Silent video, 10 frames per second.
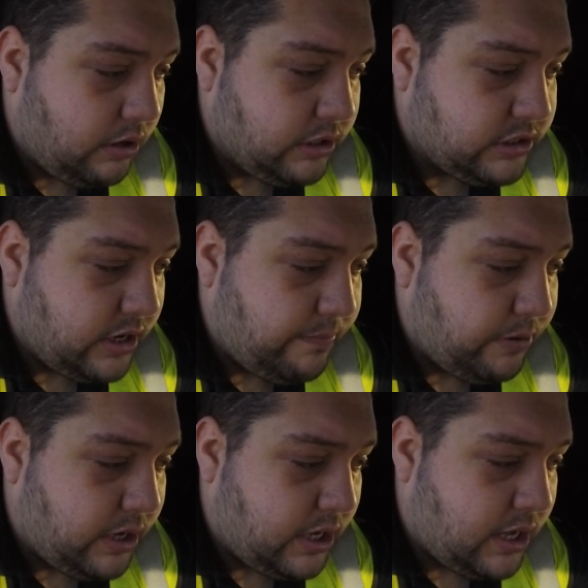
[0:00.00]
just going to
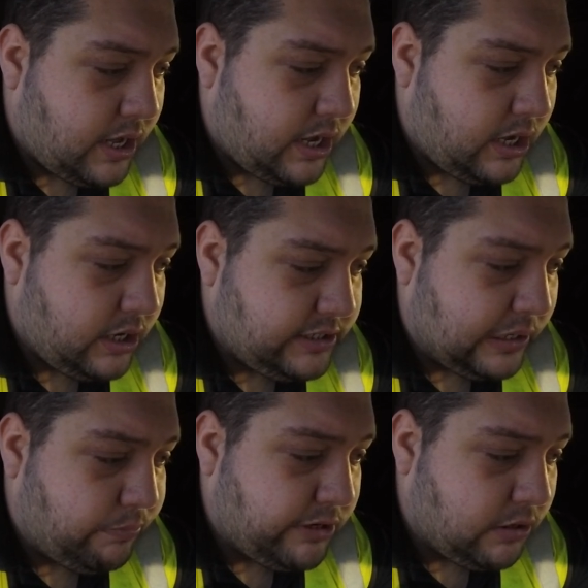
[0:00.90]
put
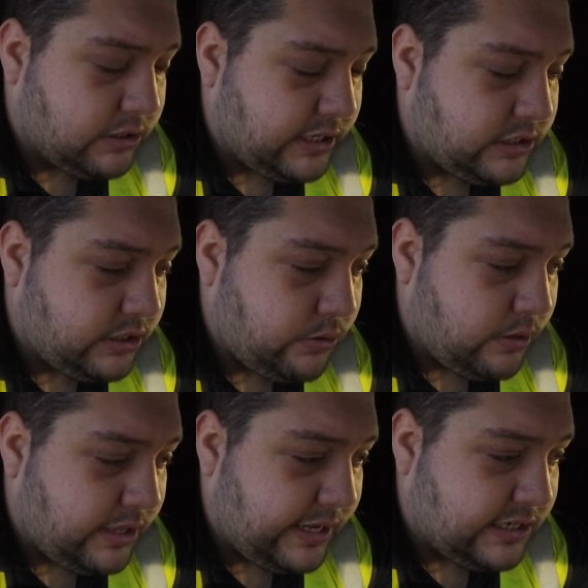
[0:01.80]
Tilbury Docks into
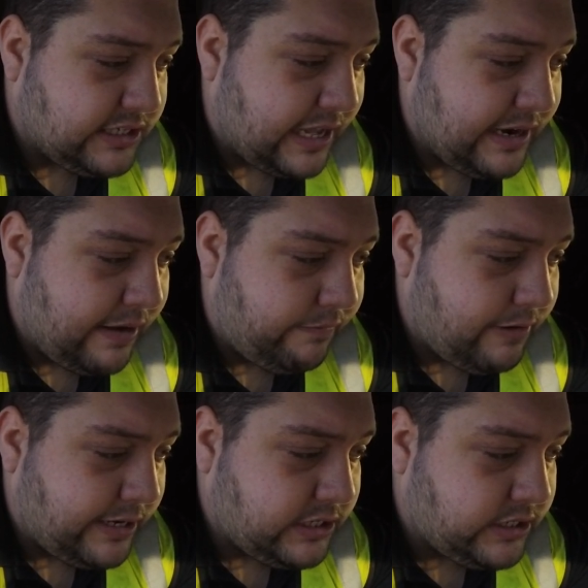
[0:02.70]
the sat nav,
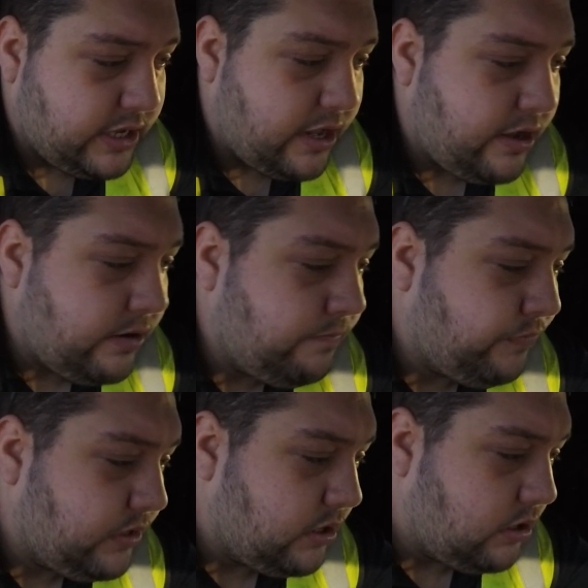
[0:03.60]
ready to go.
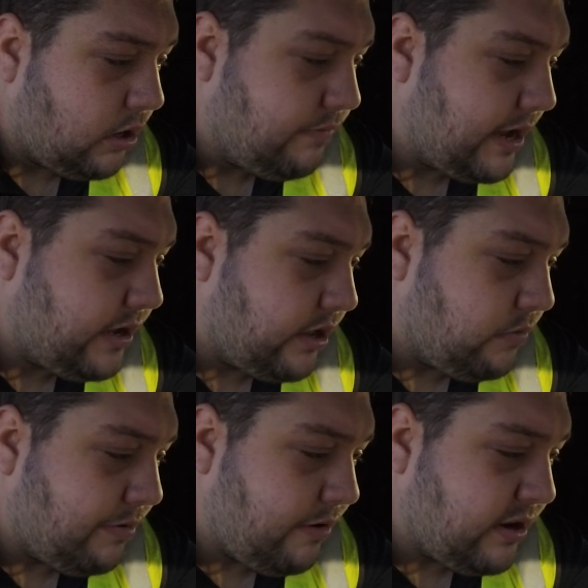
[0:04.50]
I reckon
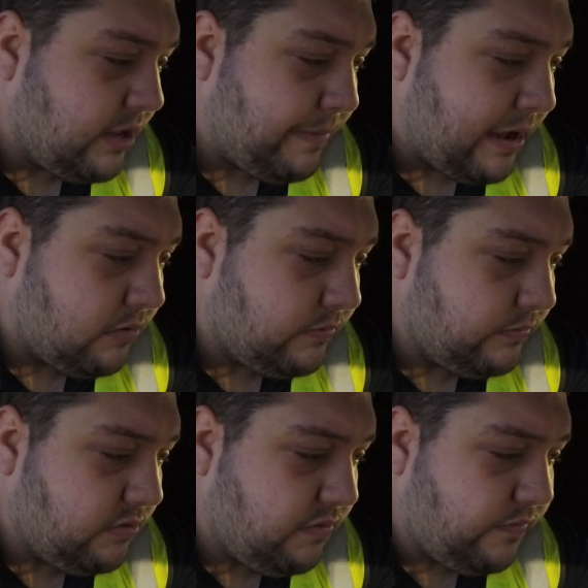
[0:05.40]
we're only about
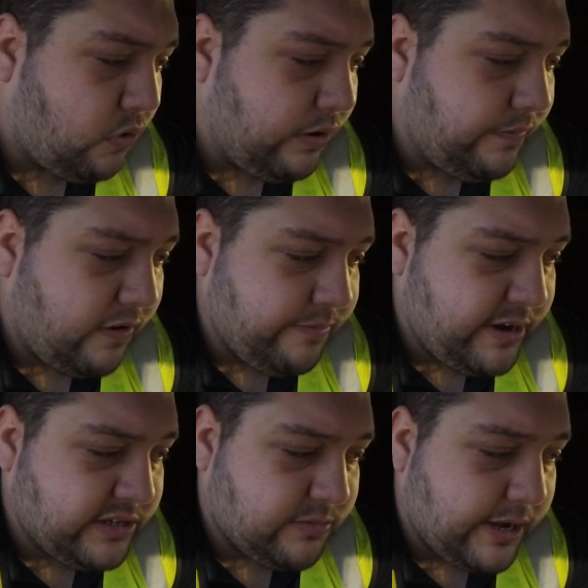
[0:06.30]
45
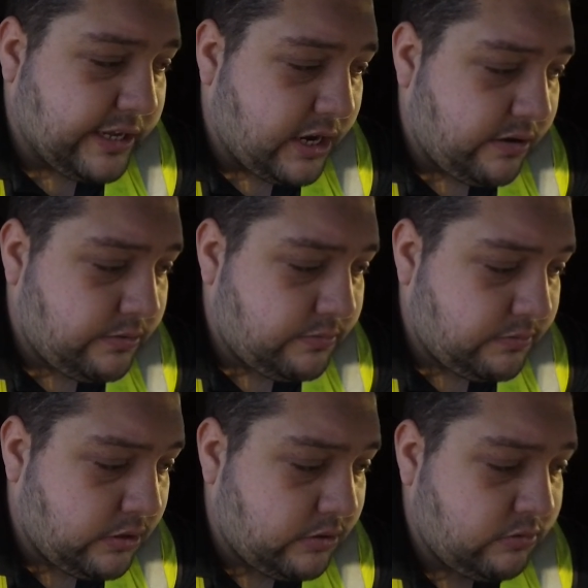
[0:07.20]
minutes away, you know,
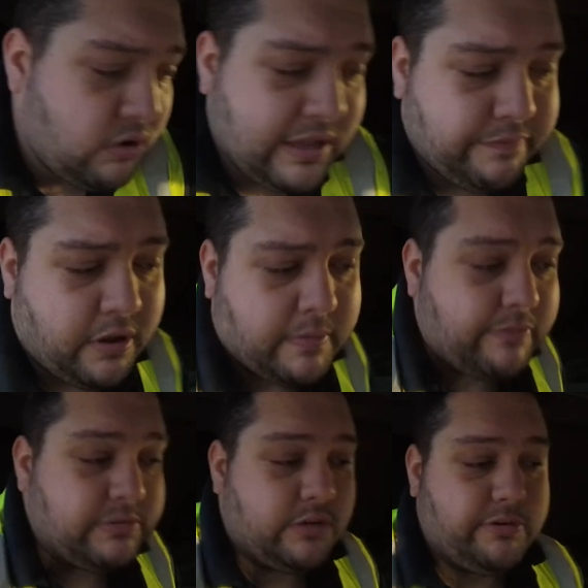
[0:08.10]
not that far away
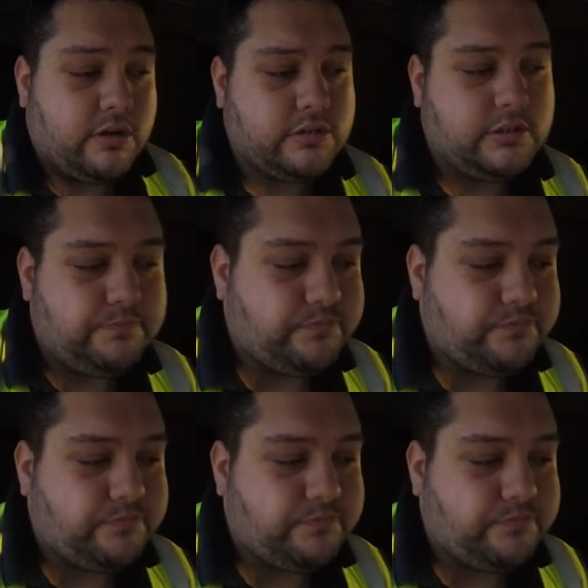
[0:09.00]
from Tilbury Docks.